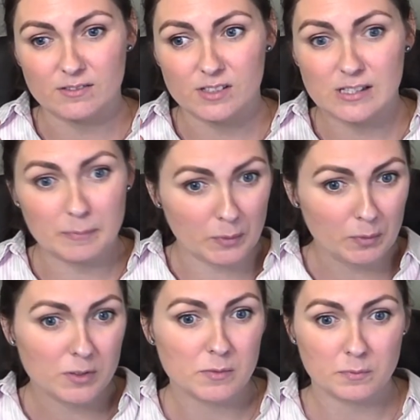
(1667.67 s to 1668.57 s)

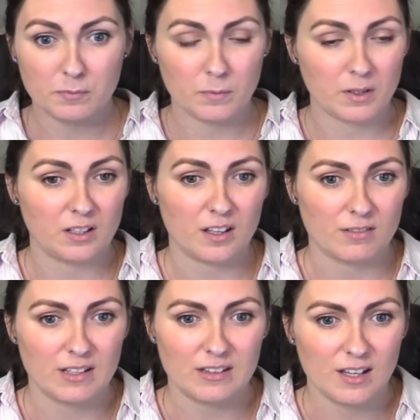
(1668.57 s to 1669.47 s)
support one another
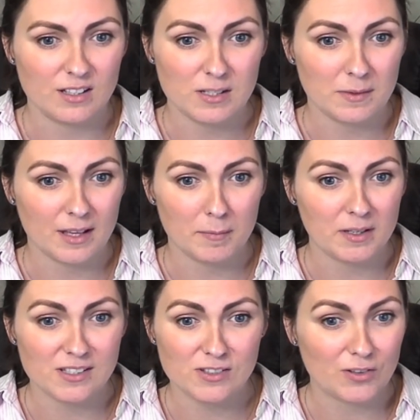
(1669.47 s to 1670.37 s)
in doing that,
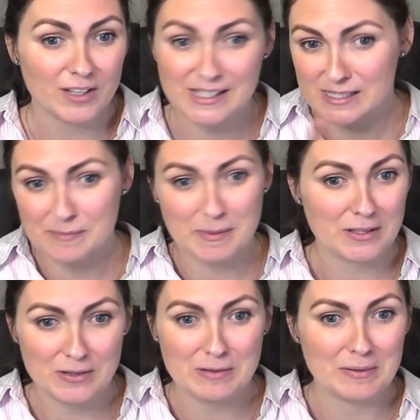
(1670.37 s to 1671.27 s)
because it's not easy to be the
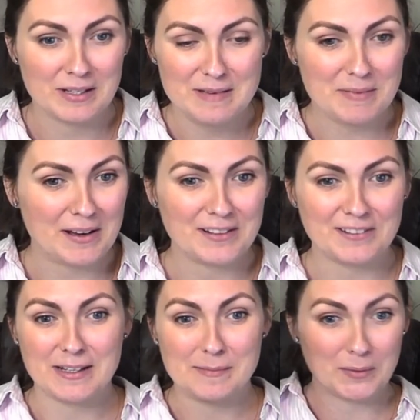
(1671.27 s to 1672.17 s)
new partner
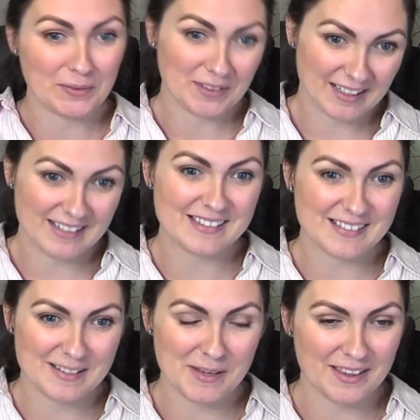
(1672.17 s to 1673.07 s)
any more than it's
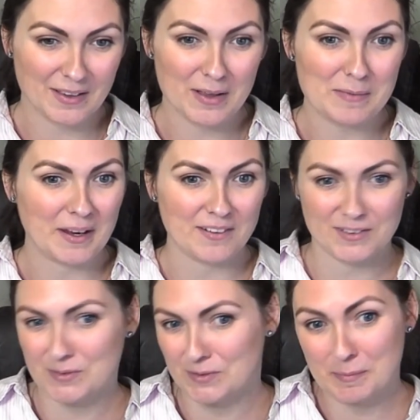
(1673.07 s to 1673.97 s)
to be the
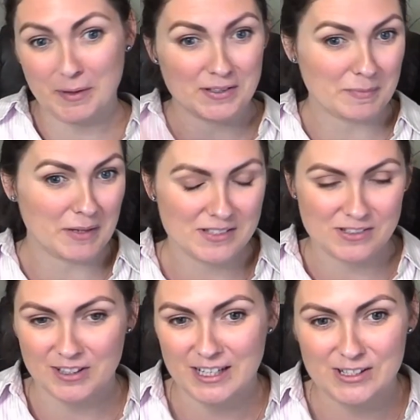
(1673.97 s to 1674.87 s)
co-parent or the person
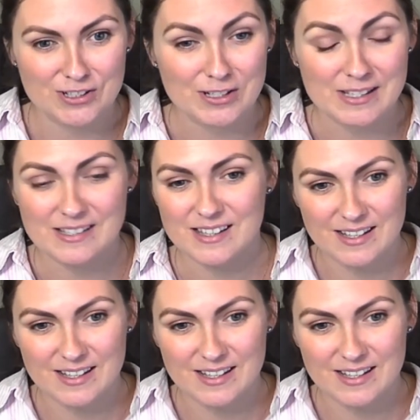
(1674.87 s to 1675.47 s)
trying to introduce it.